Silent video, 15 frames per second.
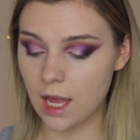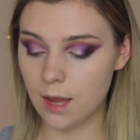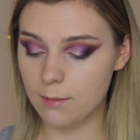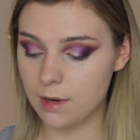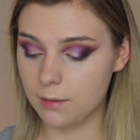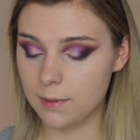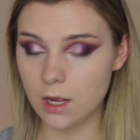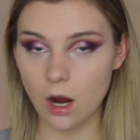
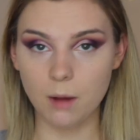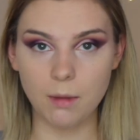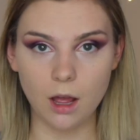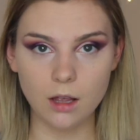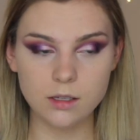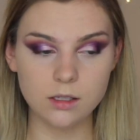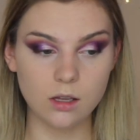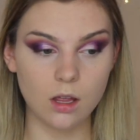came in a PR
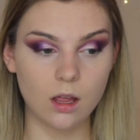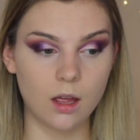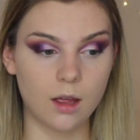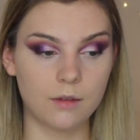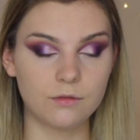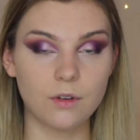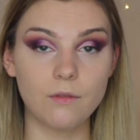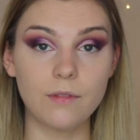box
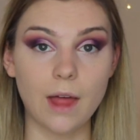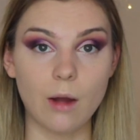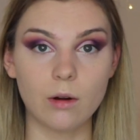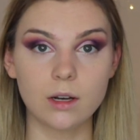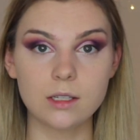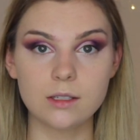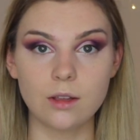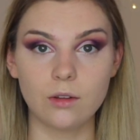from
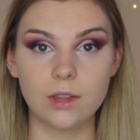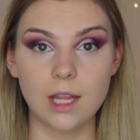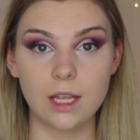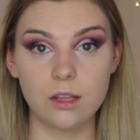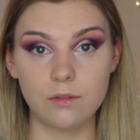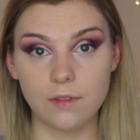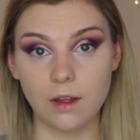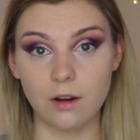Flower, so
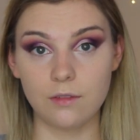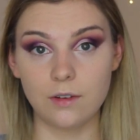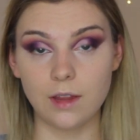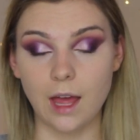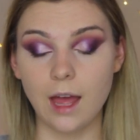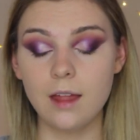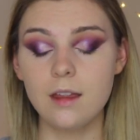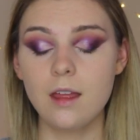thank you Flower for
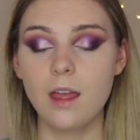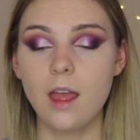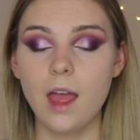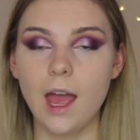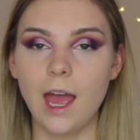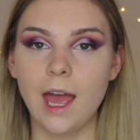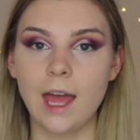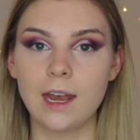that.
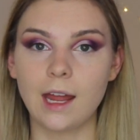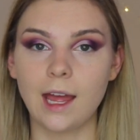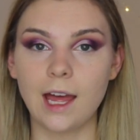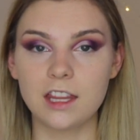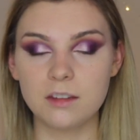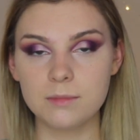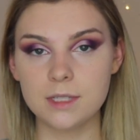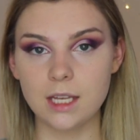And I
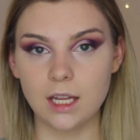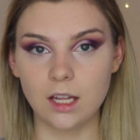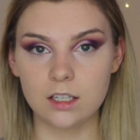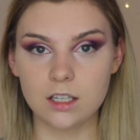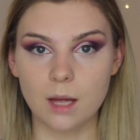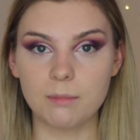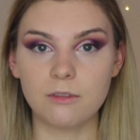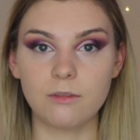had them sitting
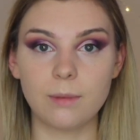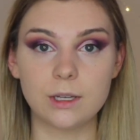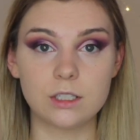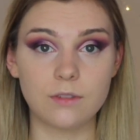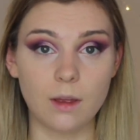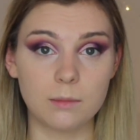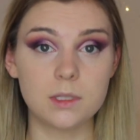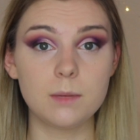on top of a
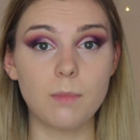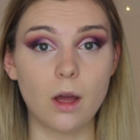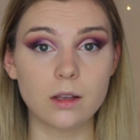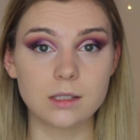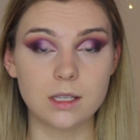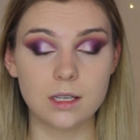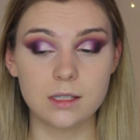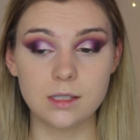bunch of empty
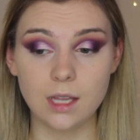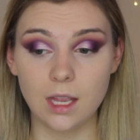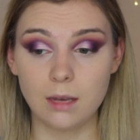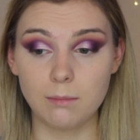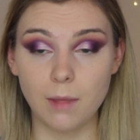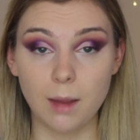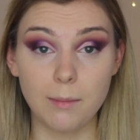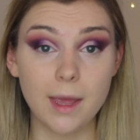boxes
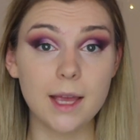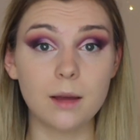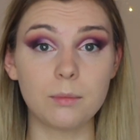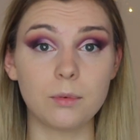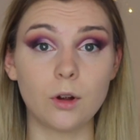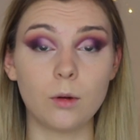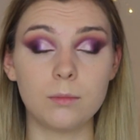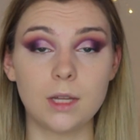in my
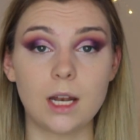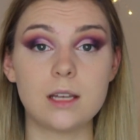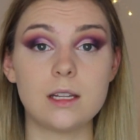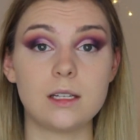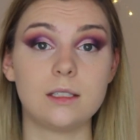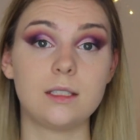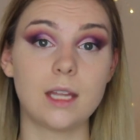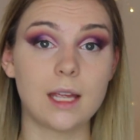makeup room that I
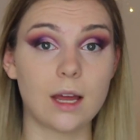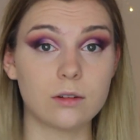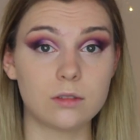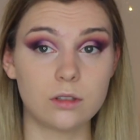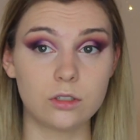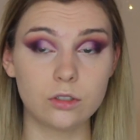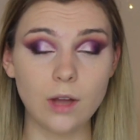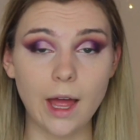needed to take out
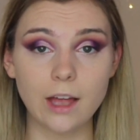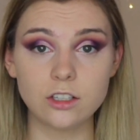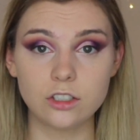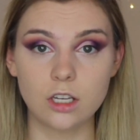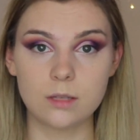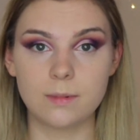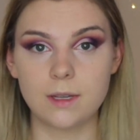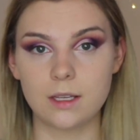to the
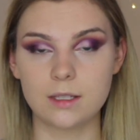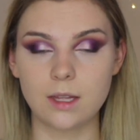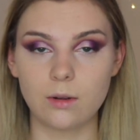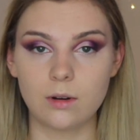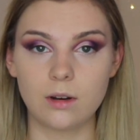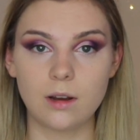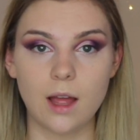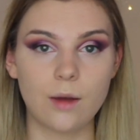trash just because
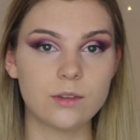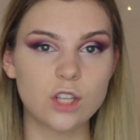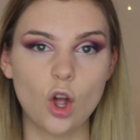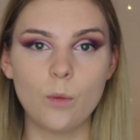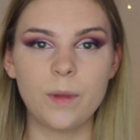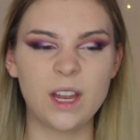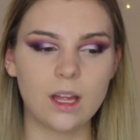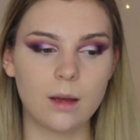I was
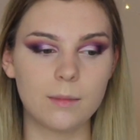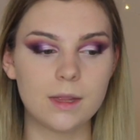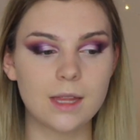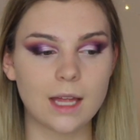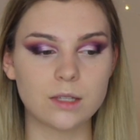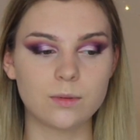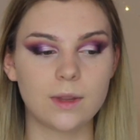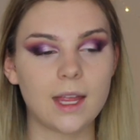opening them and
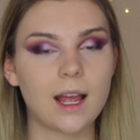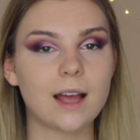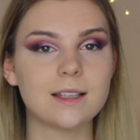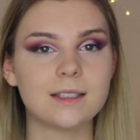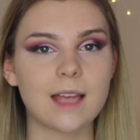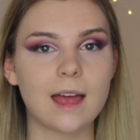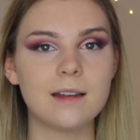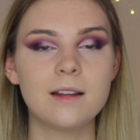that's where they
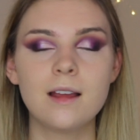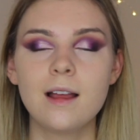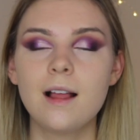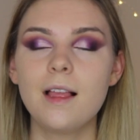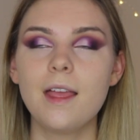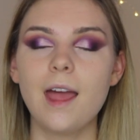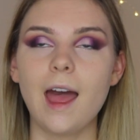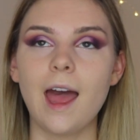got set.
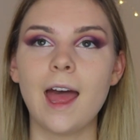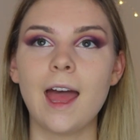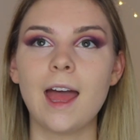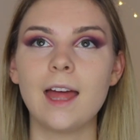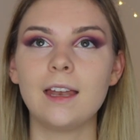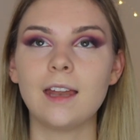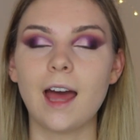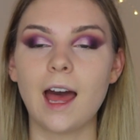
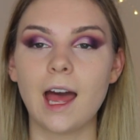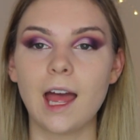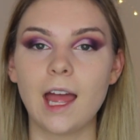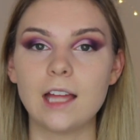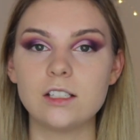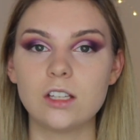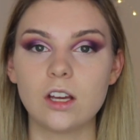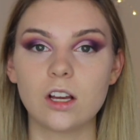And
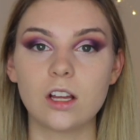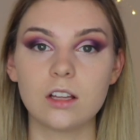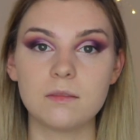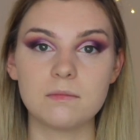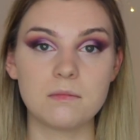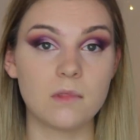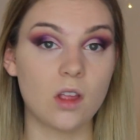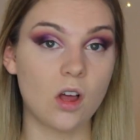I took
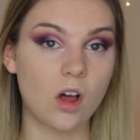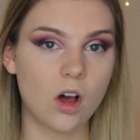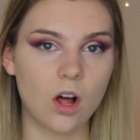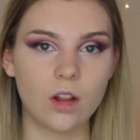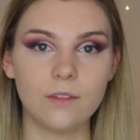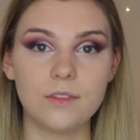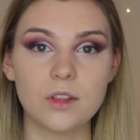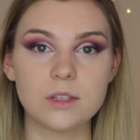
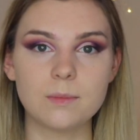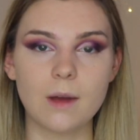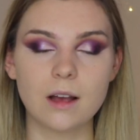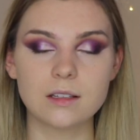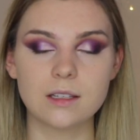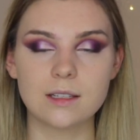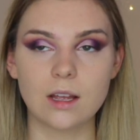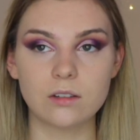all of those
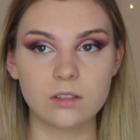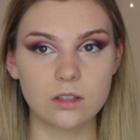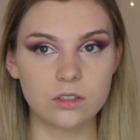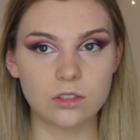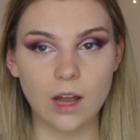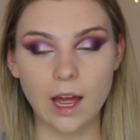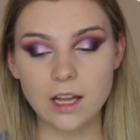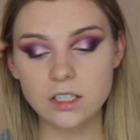boxes out to the
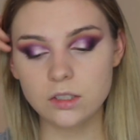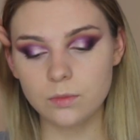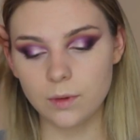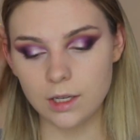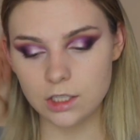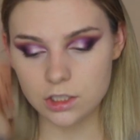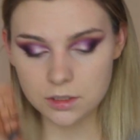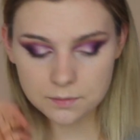trash,
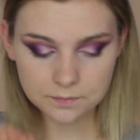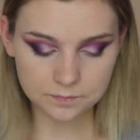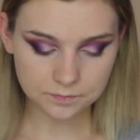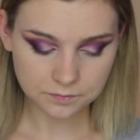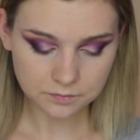which